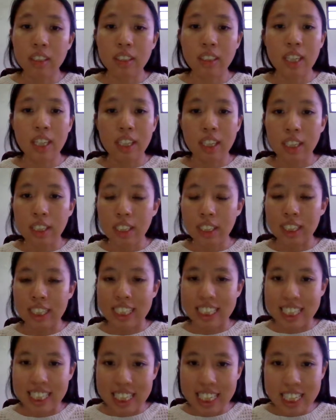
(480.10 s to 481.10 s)
taking it
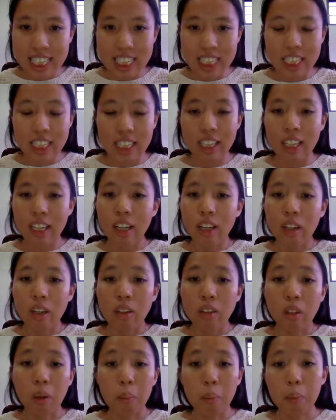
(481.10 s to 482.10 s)
easy,
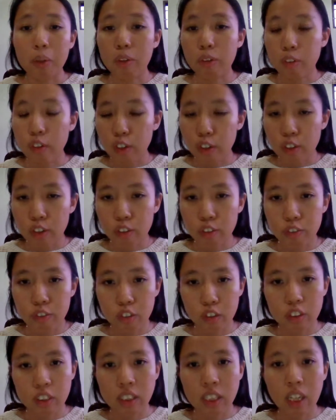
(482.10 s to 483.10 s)
not be critical of
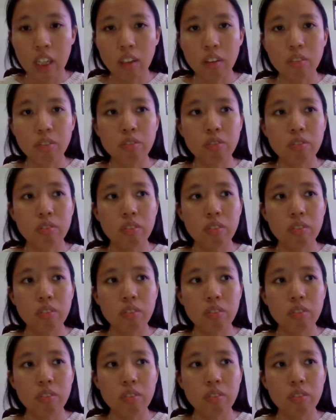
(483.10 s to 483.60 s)
yourself,